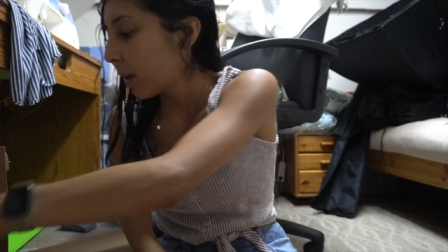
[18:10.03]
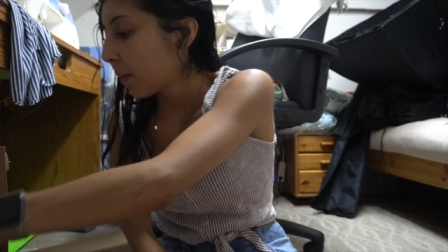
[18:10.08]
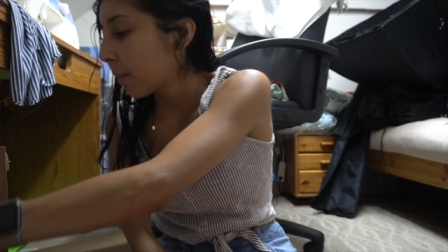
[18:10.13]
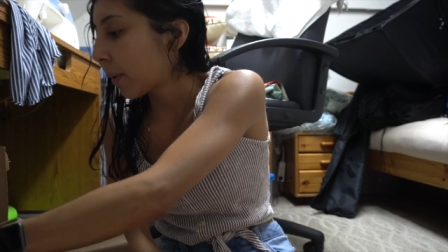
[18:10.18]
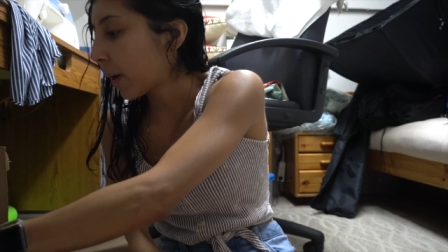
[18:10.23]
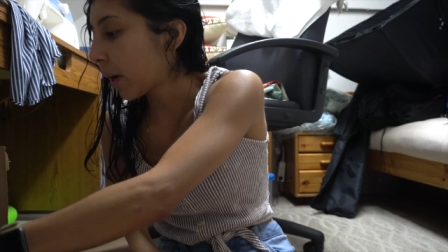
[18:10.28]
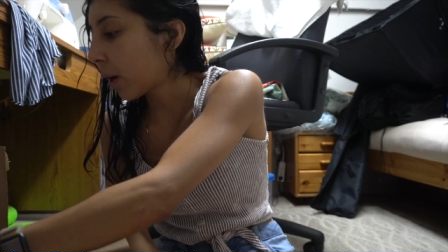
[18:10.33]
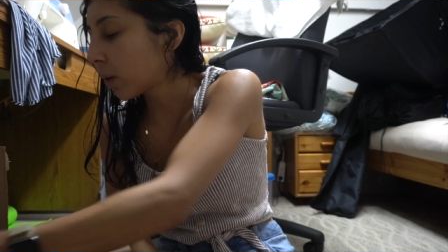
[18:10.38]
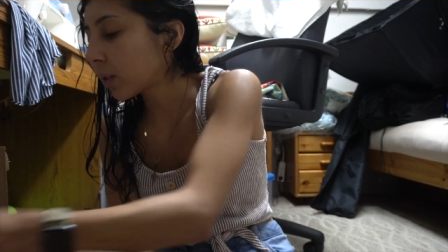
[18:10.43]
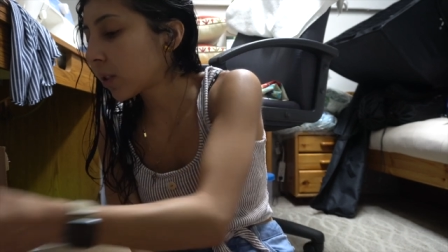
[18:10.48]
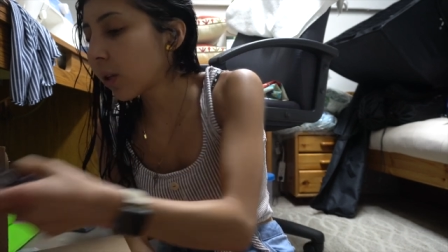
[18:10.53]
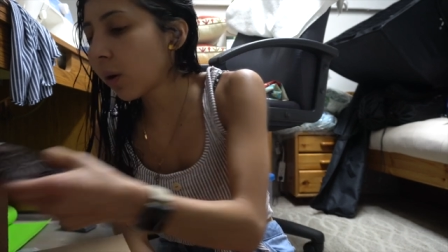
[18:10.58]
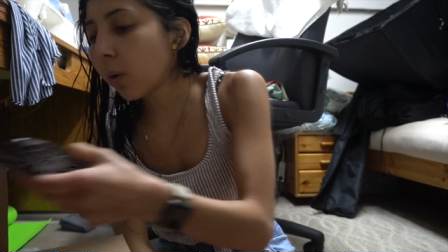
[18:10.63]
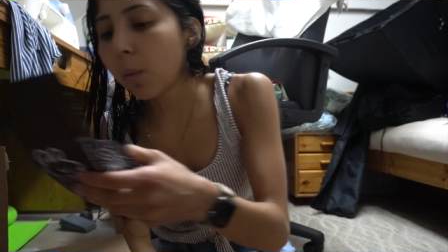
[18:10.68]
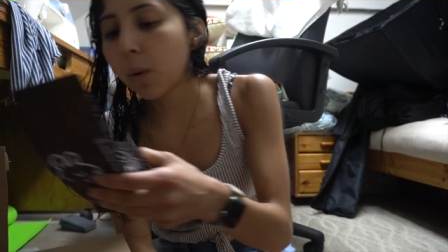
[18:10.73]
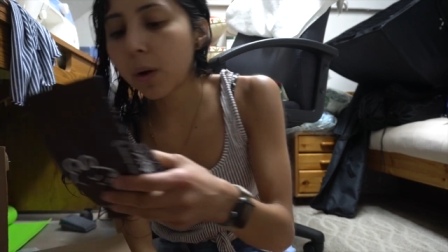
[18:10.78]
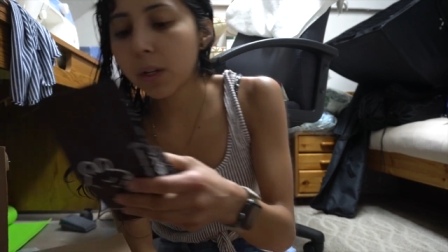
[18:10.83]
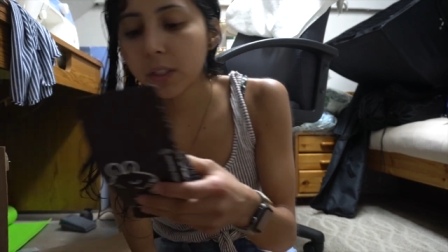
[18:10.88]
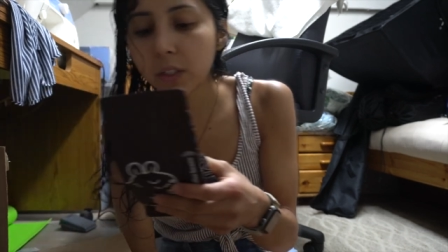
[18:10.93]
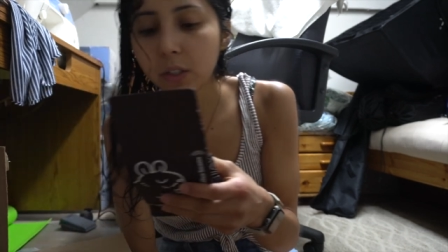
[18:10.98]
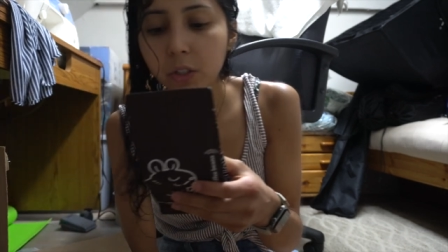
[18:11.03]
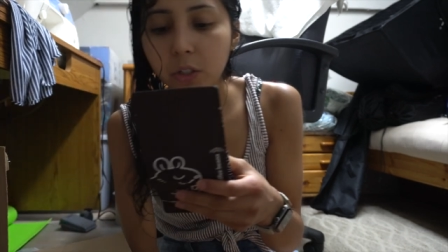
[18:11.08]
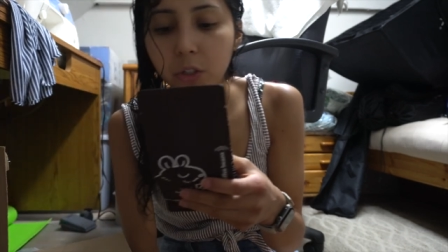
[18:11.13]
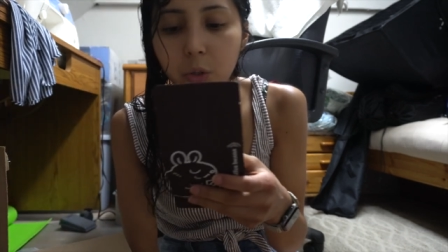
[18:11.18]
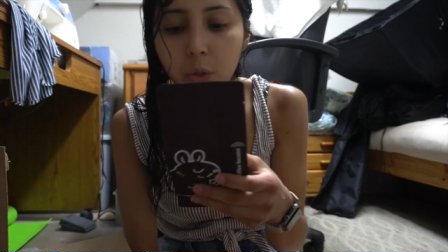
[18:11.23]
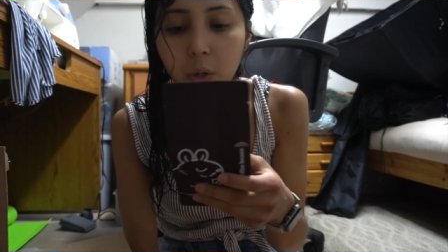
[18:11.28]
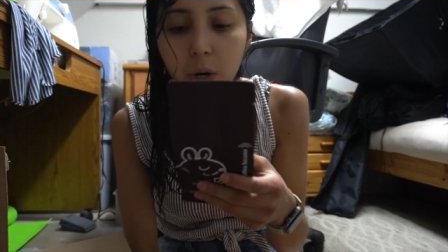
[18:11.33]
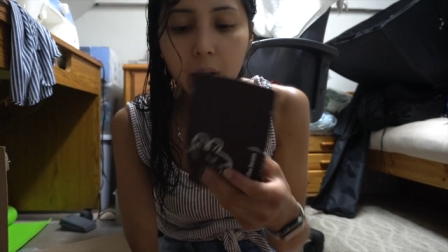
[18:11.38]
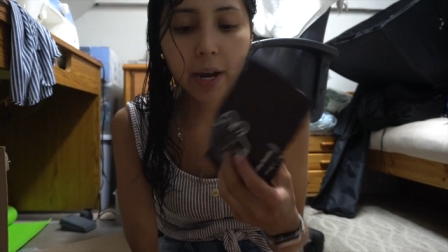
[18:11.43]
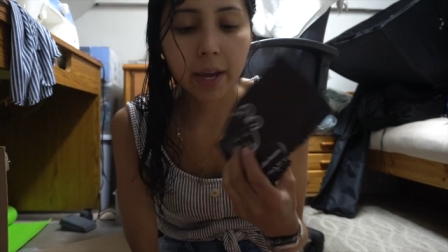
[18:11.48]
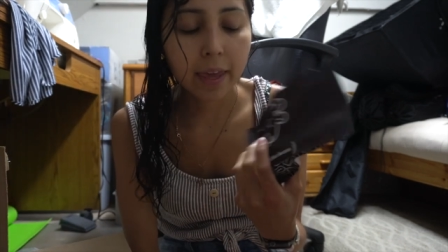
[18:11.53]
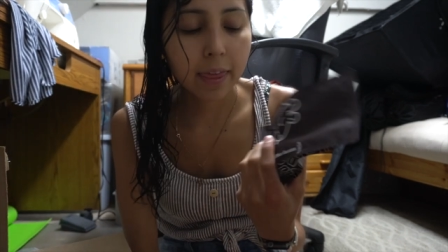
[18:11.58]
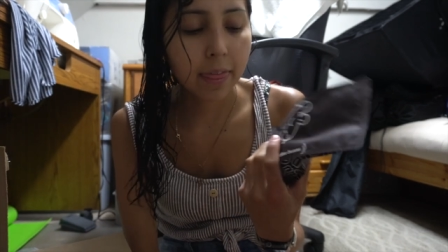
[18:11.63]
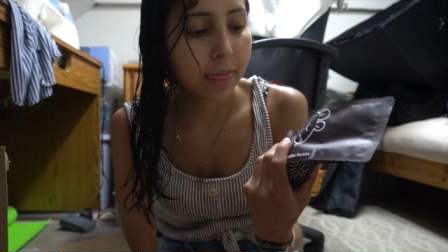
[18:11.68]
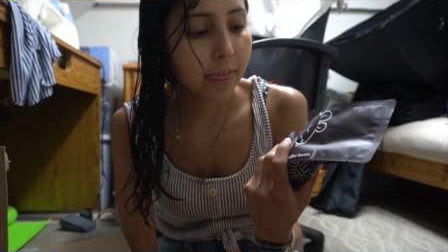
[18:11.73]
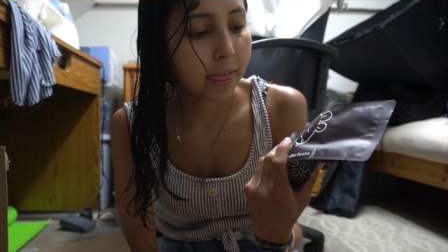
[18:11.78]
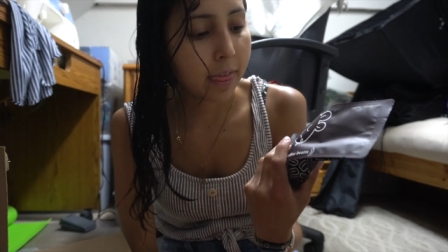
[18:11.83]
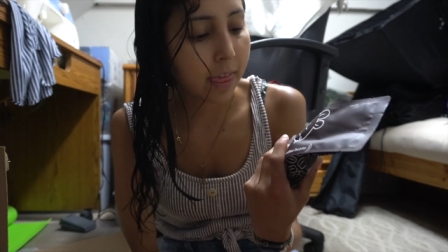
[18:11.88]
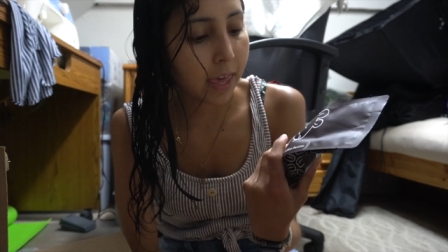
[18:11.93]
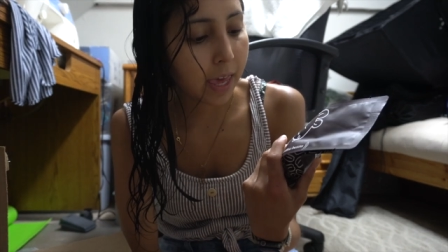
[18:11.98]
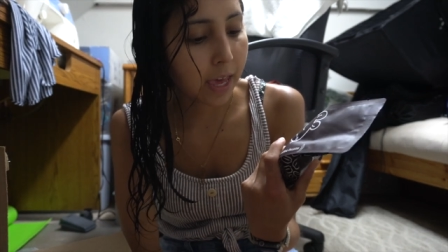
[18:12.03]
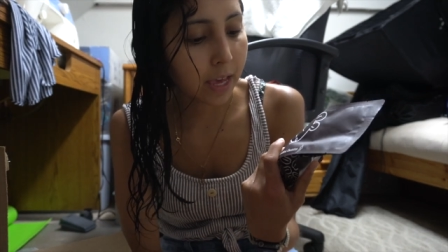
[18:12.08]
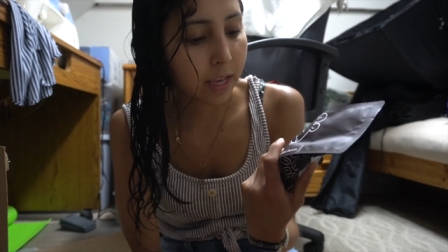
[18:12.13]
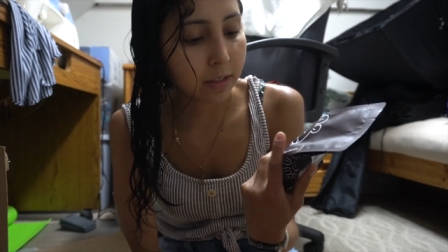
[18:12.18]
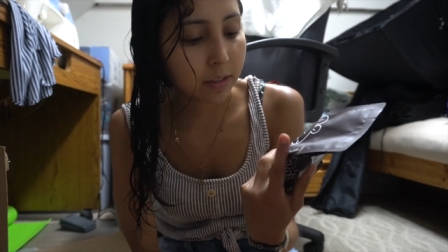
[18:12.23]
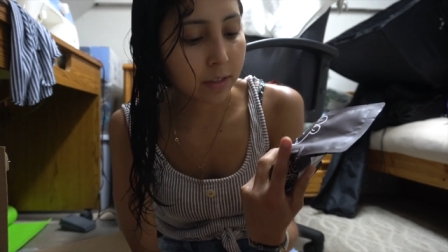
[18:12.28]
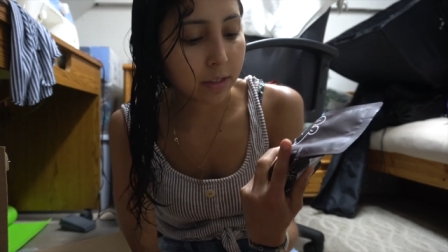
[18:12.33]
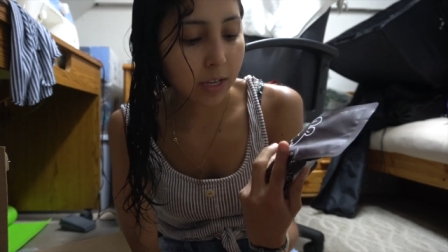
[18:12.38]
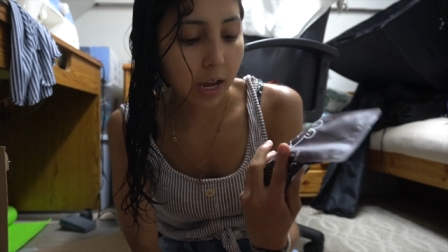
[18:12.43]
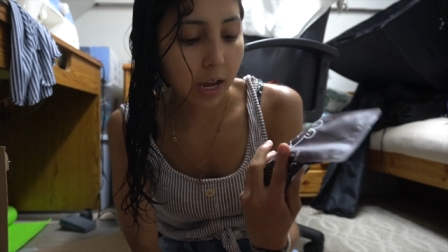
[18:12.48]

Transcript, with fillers: But I also want to try this